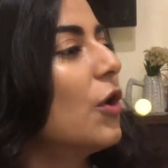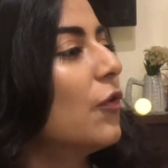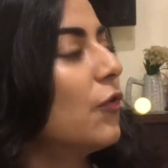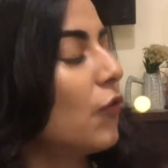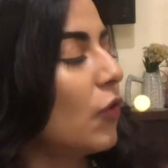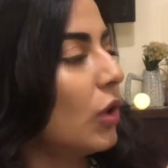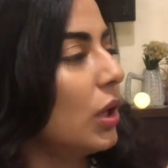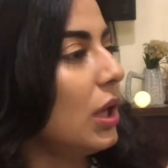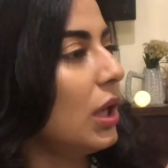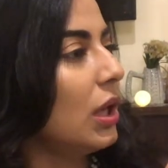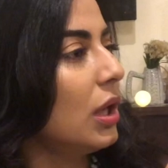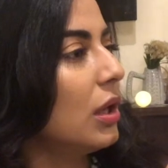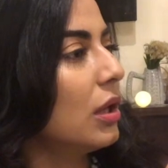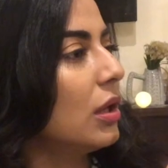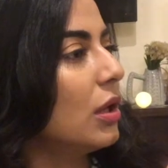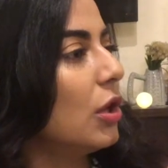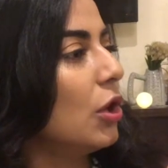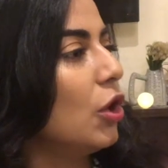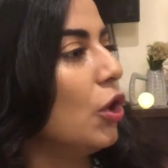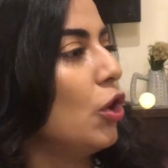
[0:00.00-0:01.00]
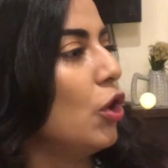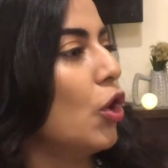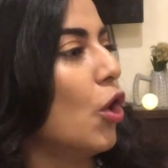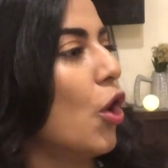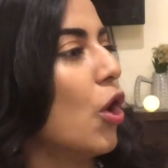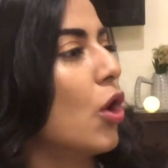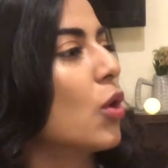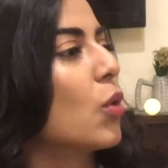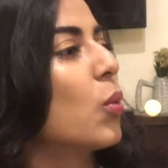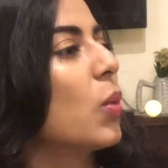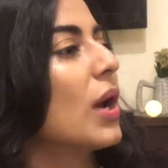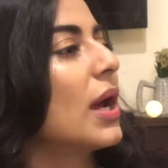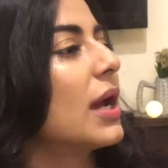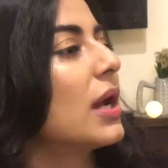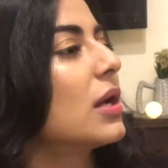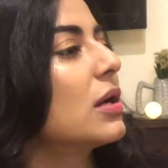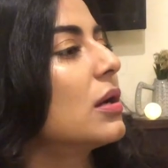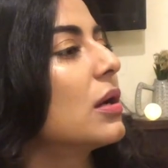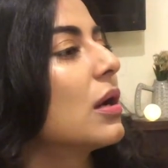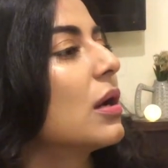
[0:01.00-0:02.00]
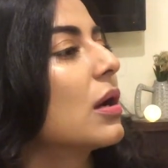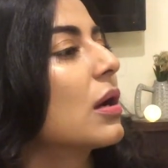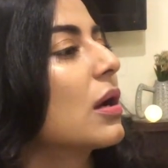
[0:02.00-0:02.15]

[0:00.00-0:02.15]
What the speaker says: full long wear